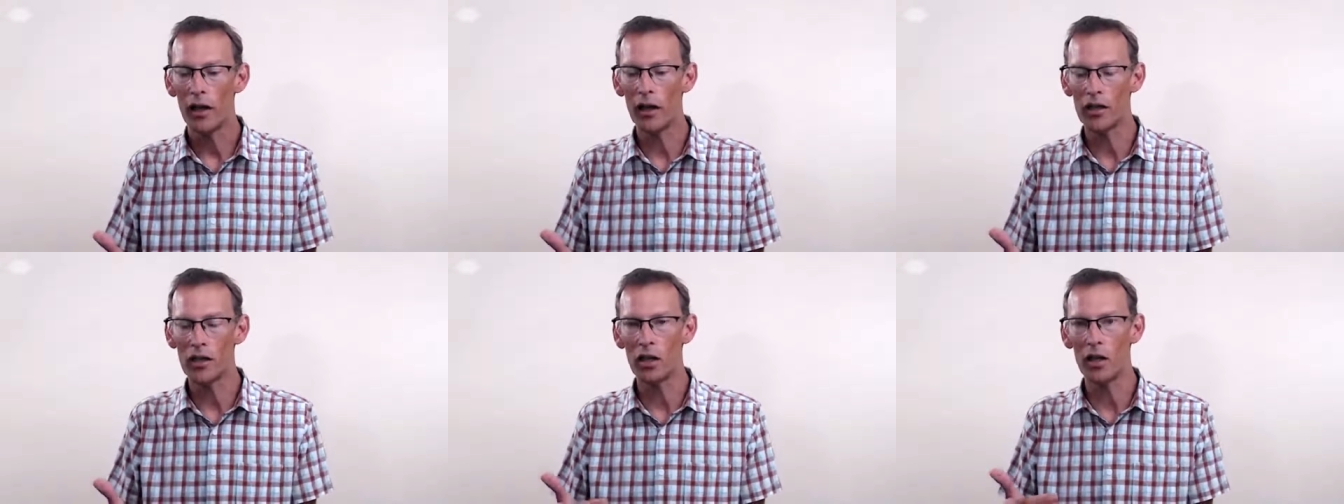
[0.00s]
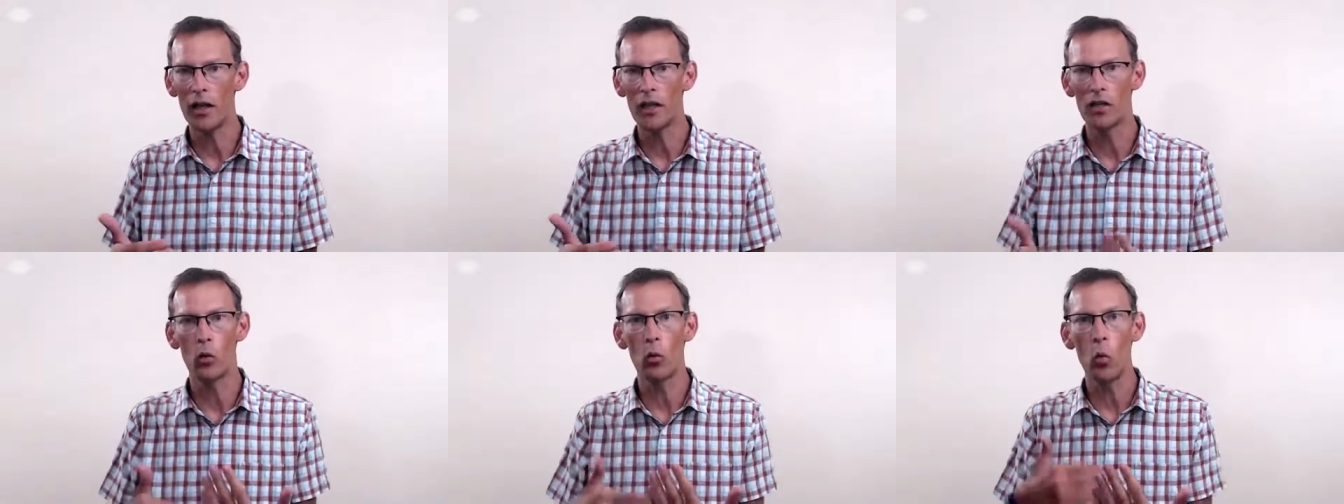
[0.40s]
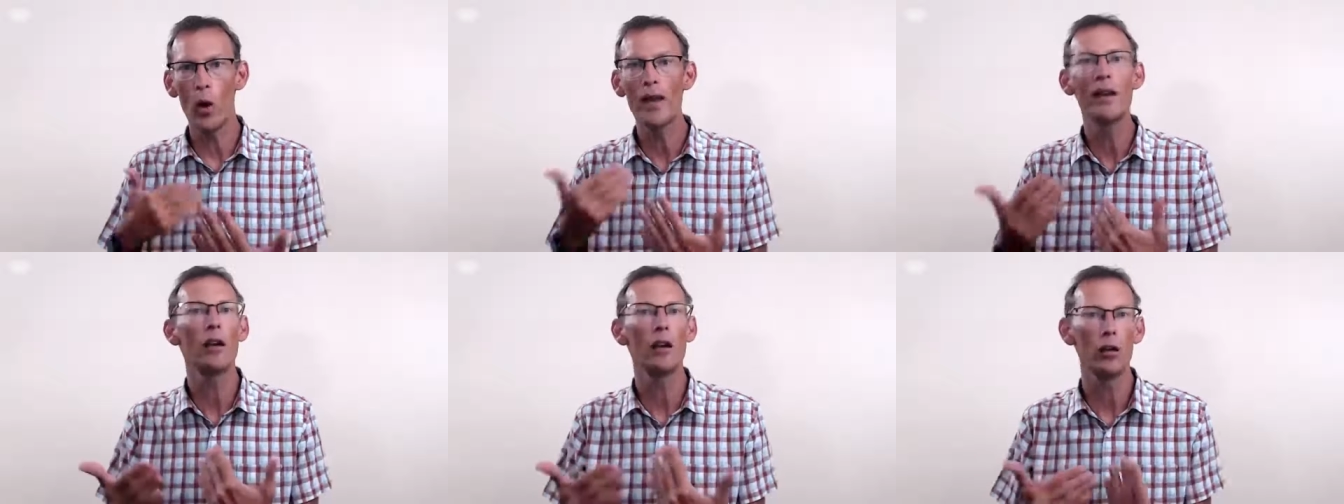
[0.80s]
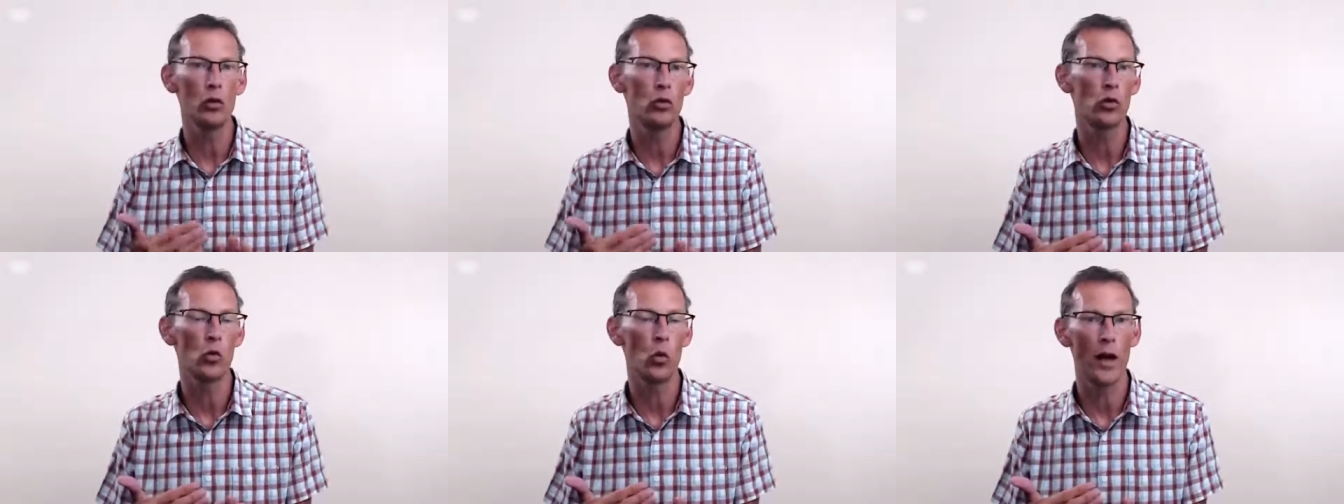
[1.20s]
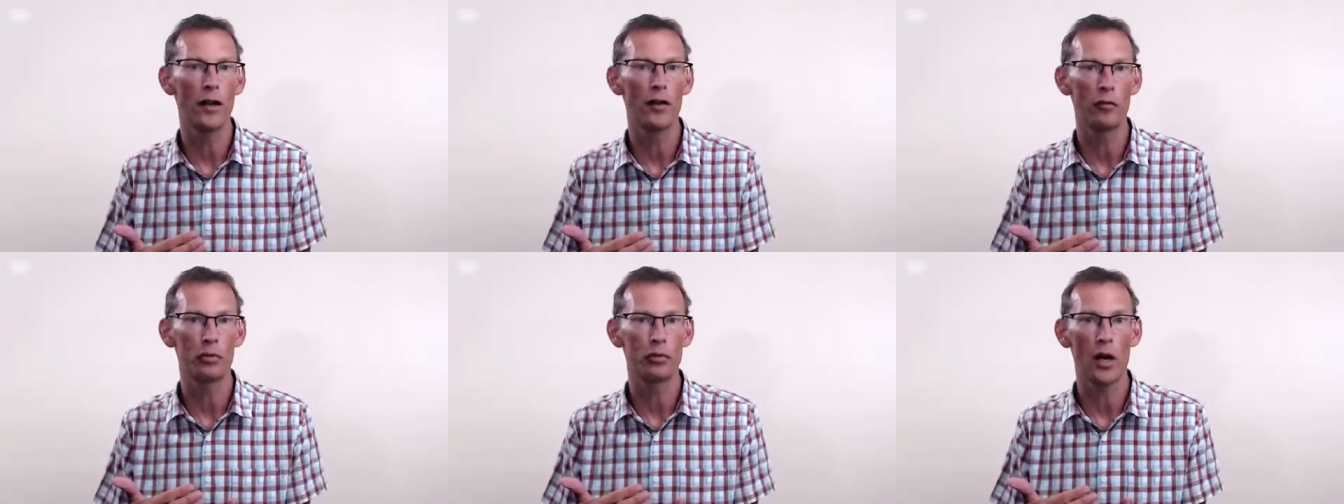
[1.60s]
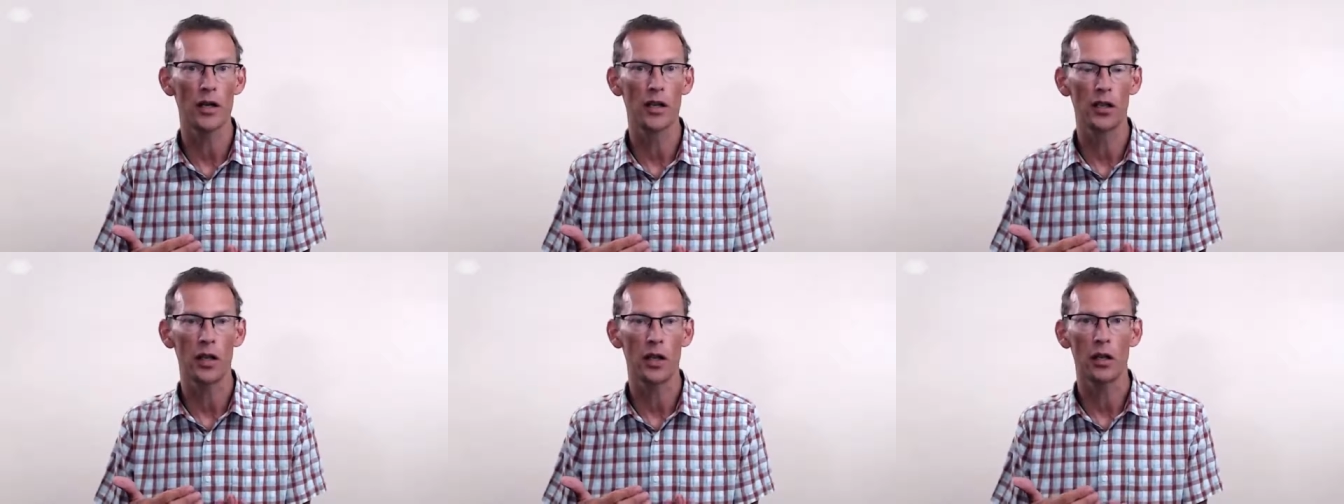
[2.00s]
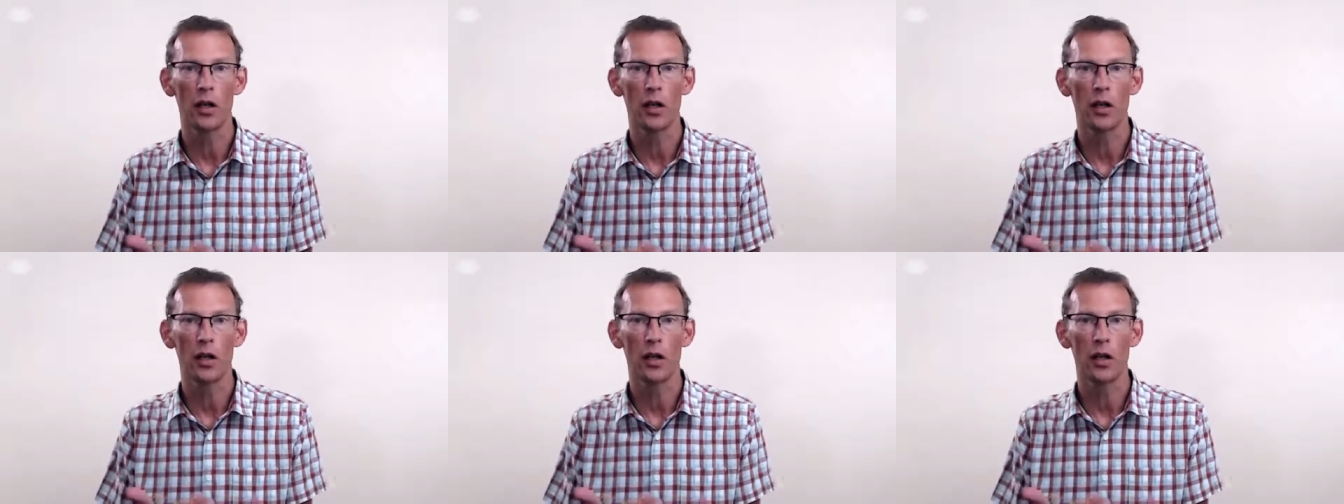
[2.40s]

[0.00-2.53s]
it's a, it's a win-lose way of pricing.